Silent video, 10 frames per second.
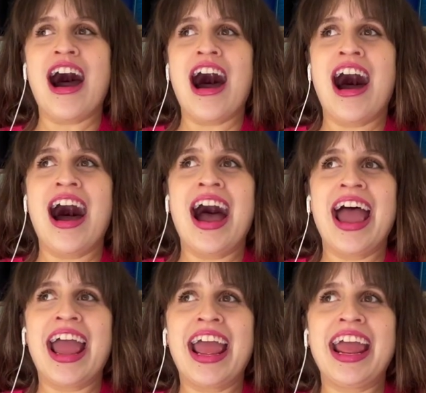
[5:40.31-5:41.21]

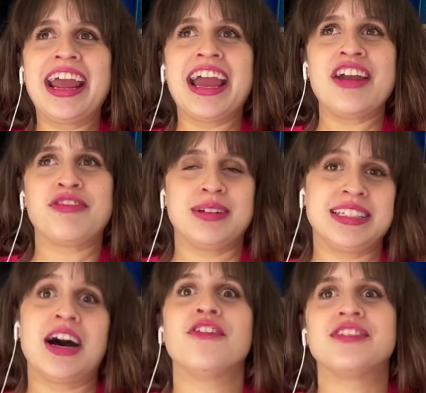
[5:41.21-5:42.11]
I gave
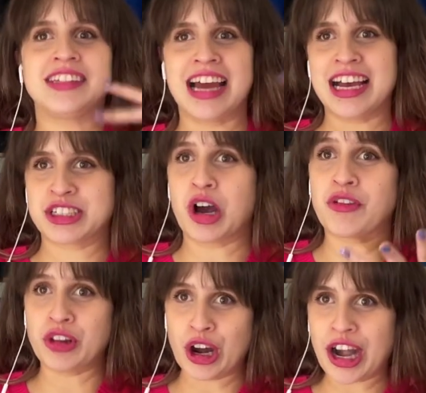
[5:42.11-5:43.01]
myself the task of
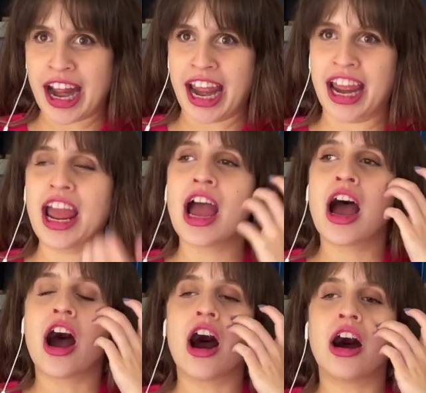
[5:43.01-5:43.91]
learning
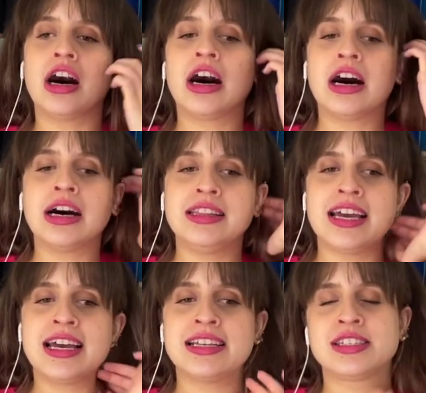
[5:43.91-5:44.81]

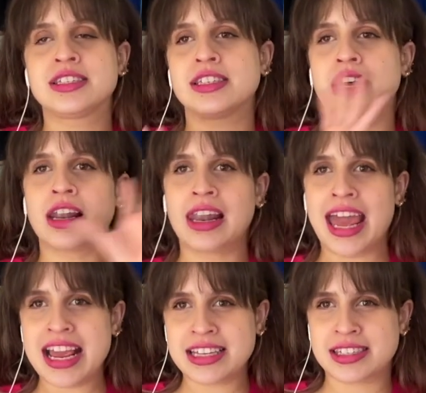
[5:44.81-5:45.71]
this
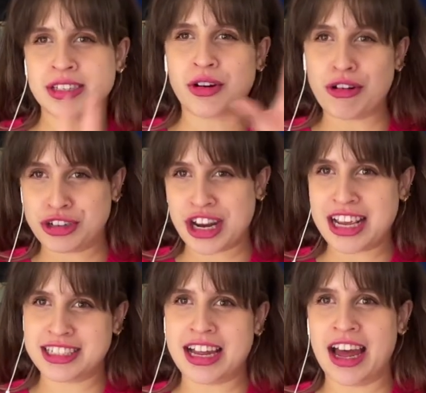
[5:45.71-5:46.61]
lace crochet
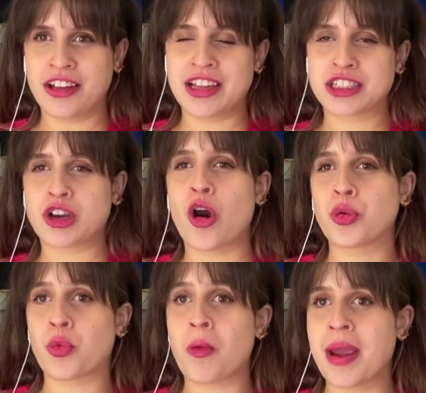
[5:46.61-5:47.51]
style that's called
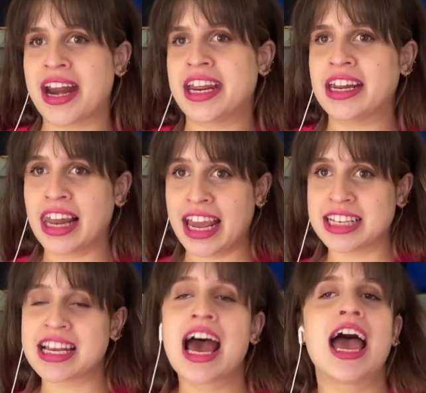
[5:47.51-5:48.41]
Romanian lace.
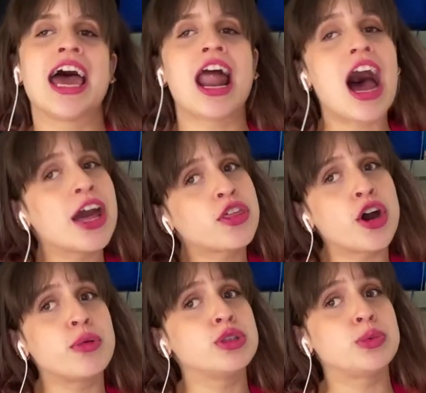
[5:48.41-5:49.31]
And I thought
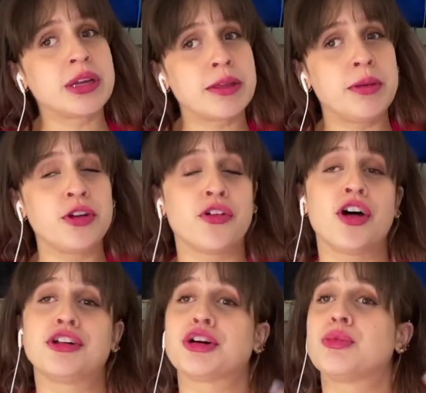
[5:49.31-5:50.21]
it was really beautiful
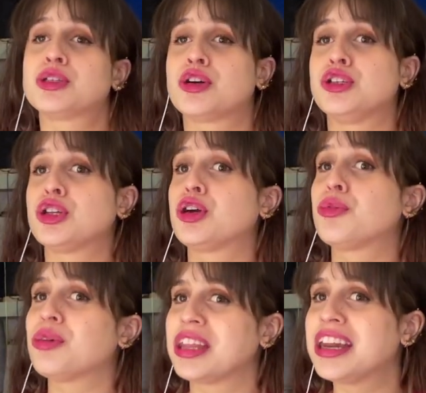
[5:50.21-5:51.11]
and I thought it was going to look
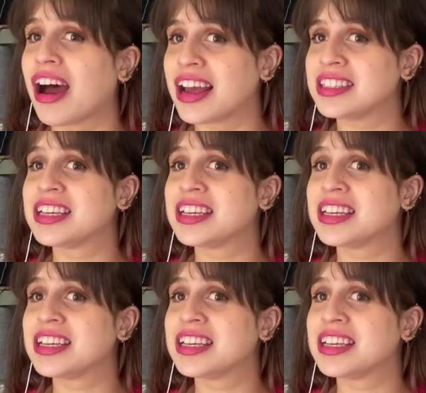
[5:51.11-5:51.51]
really nice.